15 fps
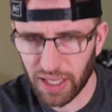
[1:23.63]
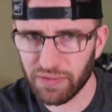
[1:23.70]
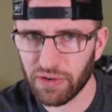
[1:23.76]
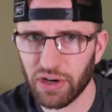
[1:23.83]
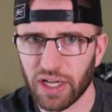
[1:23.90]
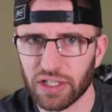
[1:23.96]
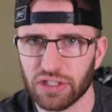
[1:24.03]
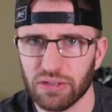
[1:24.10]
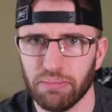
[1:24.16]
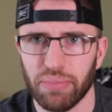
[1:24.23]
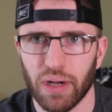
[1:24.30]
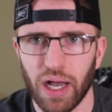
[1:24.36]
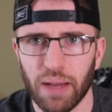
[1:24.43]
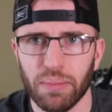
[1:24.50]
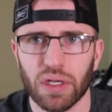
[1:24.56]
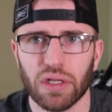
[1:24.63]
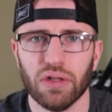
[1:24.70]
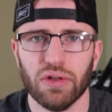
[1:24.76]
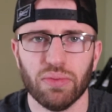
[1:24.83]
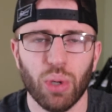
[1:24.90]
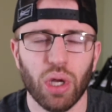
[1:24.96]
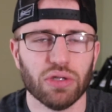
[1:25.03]
I've never actually bought
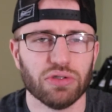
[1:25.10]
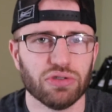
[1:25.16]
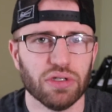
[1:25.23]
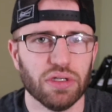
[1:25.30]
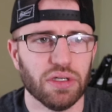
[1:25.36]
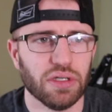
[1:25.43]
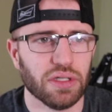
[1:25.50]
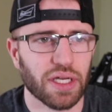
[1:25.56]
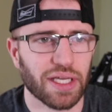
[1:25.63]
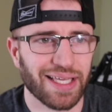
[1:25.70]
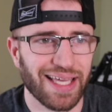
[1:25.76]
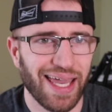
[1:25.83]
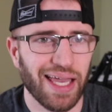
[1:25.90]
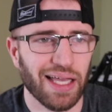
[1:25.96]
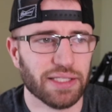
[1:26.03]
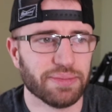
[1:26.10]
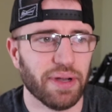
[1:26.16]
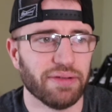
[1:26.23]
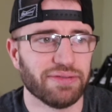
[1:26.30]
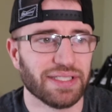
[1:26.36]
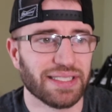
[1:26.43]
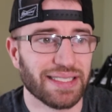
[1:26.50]
Michelob Ultra, like, cans,
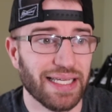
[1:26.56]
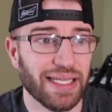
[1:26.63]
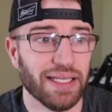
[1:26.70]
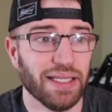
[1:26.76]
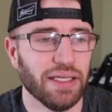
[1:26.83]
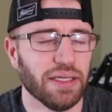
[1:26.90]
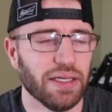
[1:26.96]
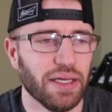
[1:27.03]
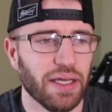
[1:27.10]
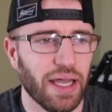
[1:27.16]
but I've seen it.